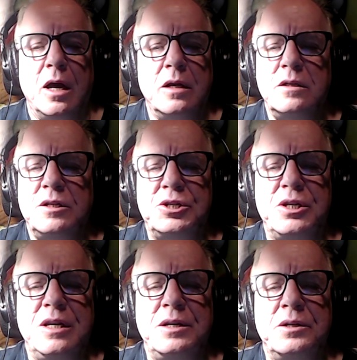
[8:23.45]

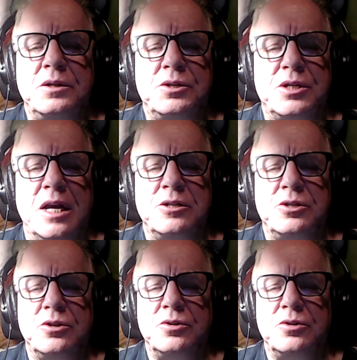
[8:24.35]
unseen censer